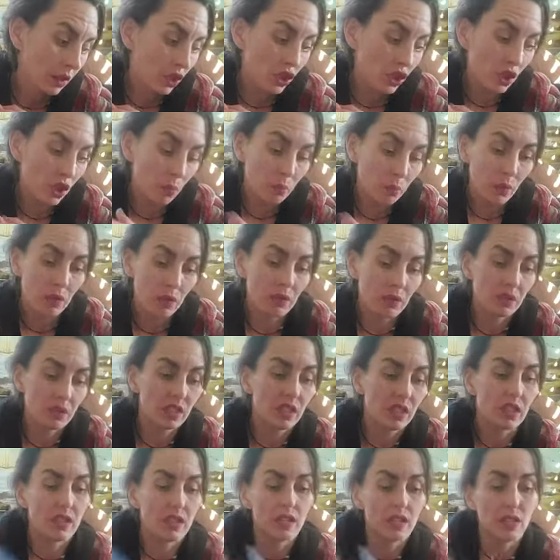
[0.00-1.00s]
jump
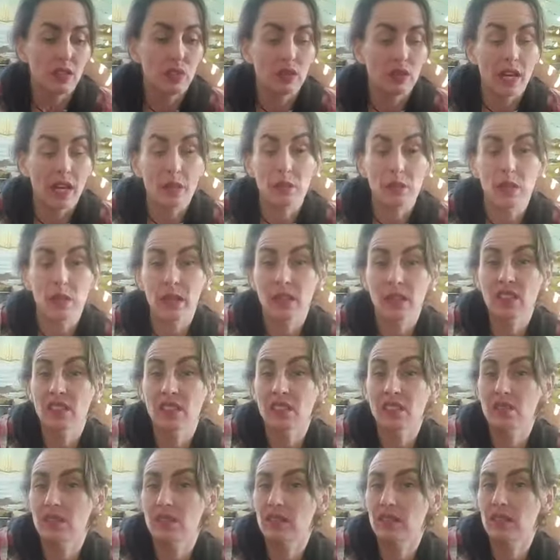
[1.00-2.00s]
onto this new timeline
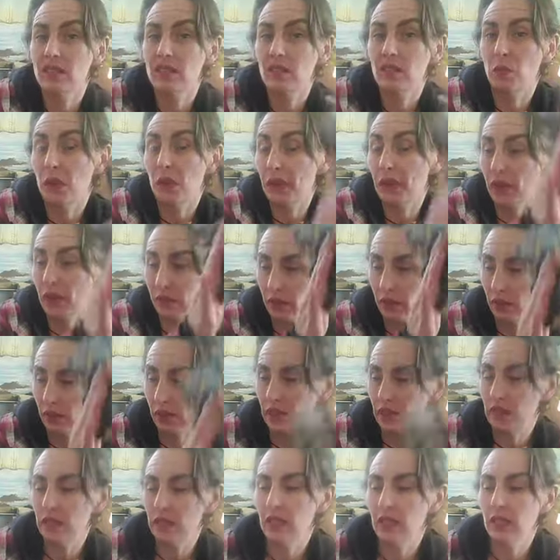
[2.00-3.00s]
somewhat
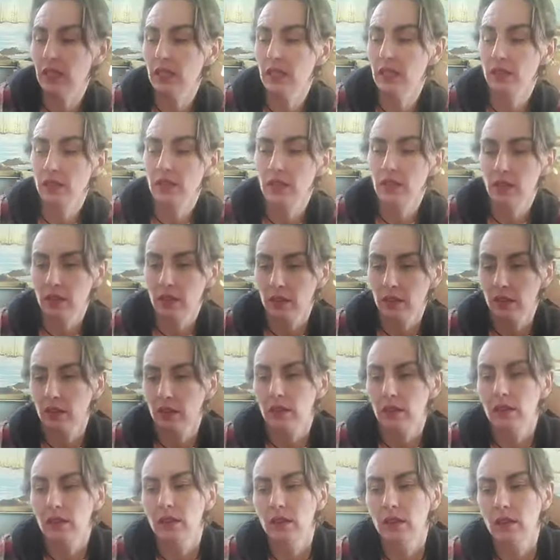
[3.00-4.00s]
effortlessly,
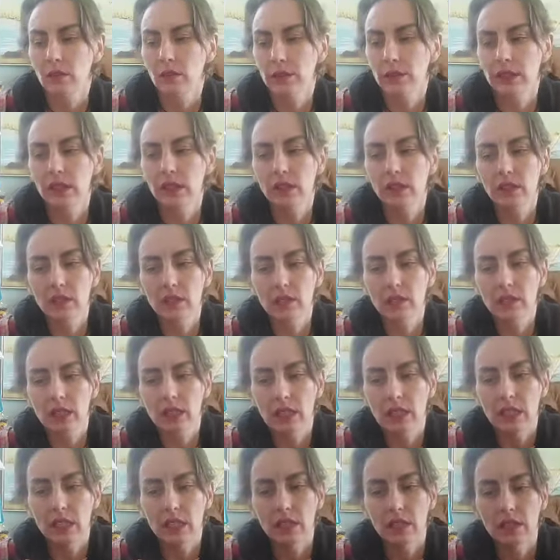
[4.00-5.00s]
right? It's
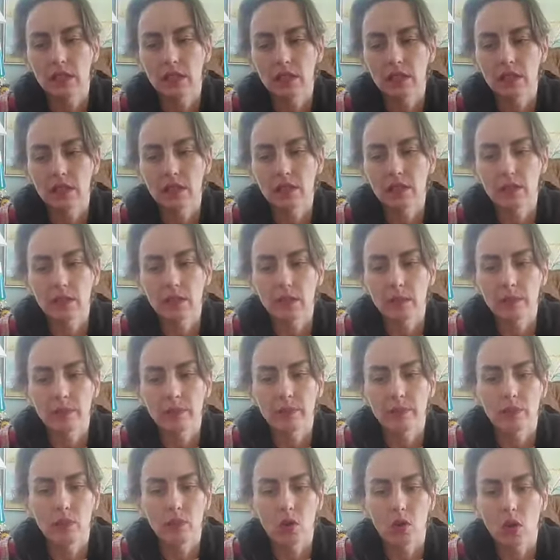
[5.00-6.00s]
like getting
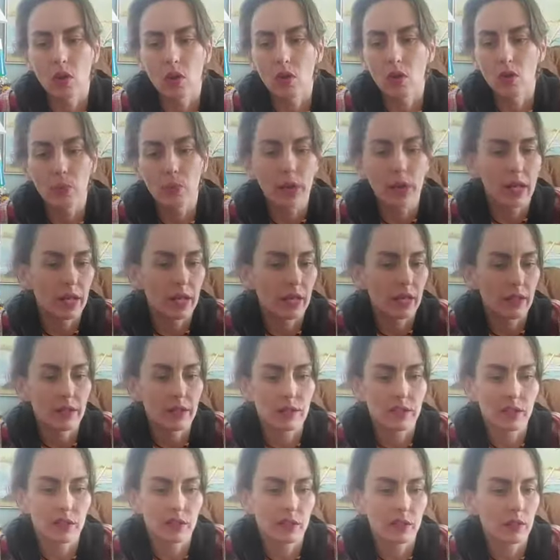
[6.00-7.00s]
a hall
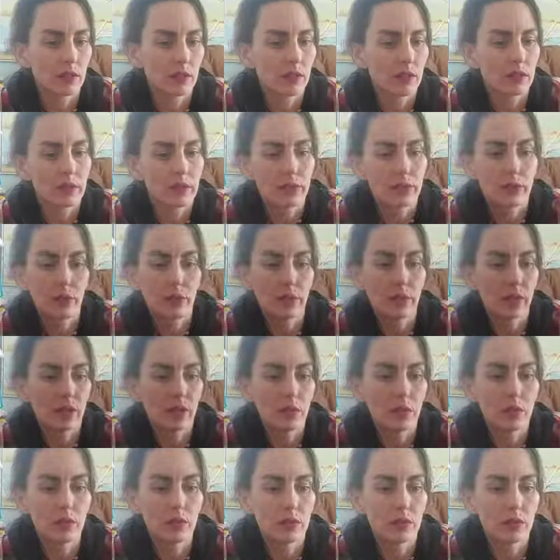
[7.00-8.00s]
pass to be
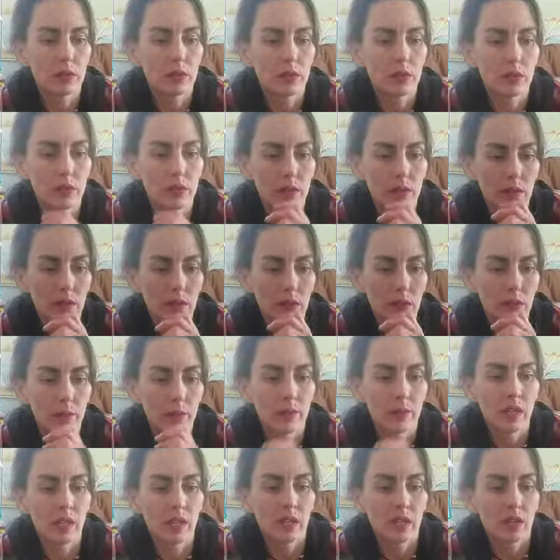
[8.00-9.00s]
able to
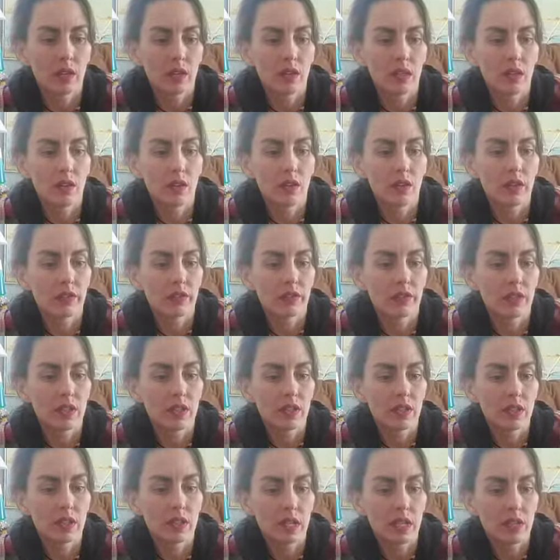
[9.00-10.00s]
get off the
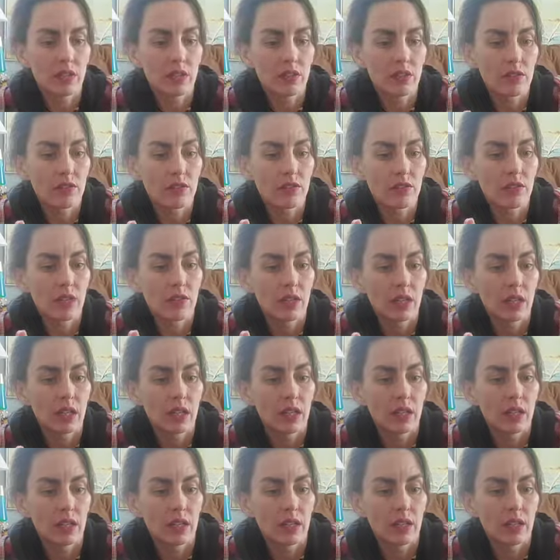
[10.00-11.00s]
stairs
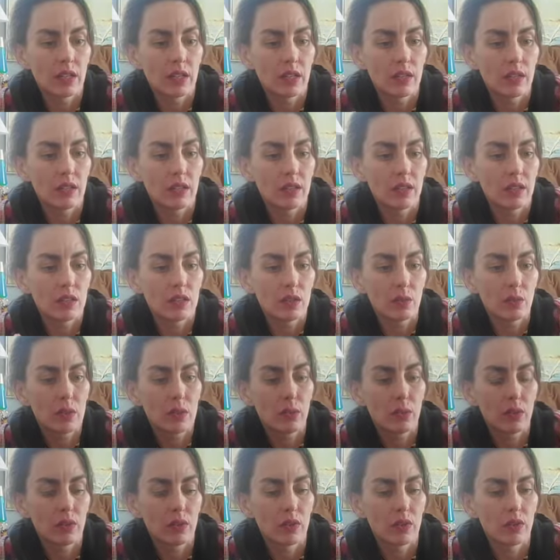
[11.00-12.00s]
and to be
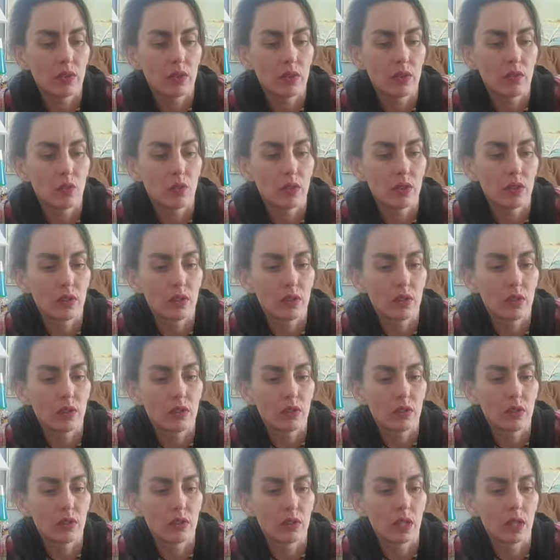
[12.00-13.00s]
put on one of
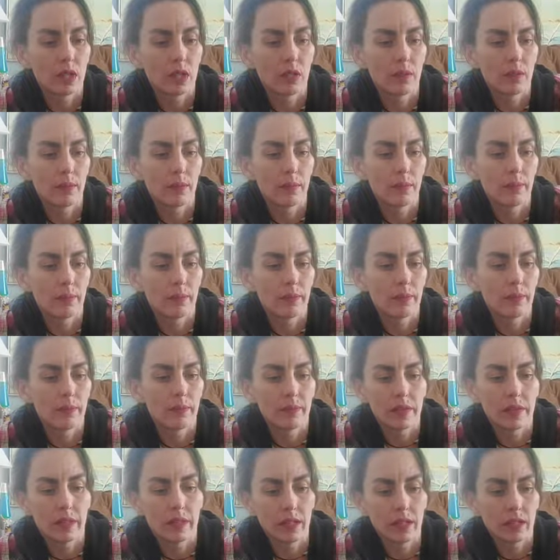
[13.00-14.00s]
those
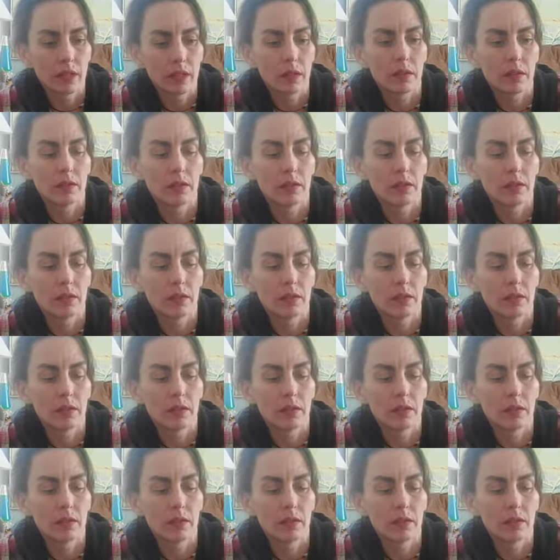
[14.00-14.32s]
like